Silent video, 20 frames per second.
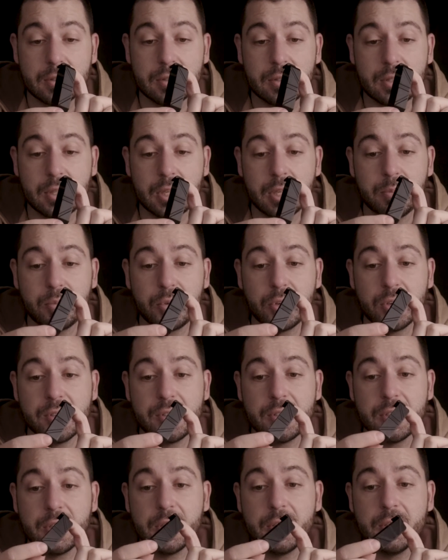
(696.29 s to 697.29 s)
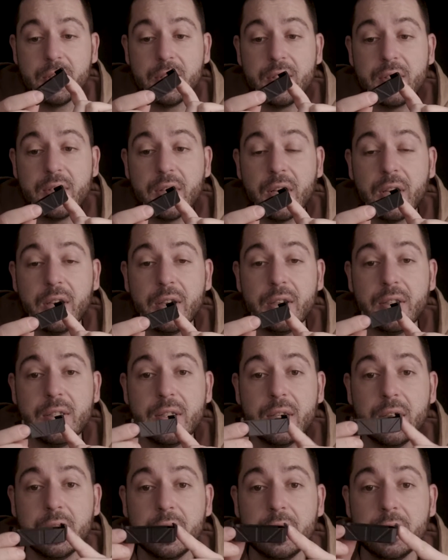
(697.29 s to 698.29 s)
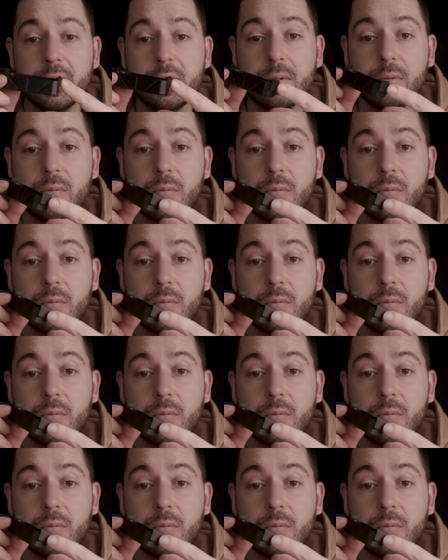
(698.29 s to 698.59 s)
I printed and designed, and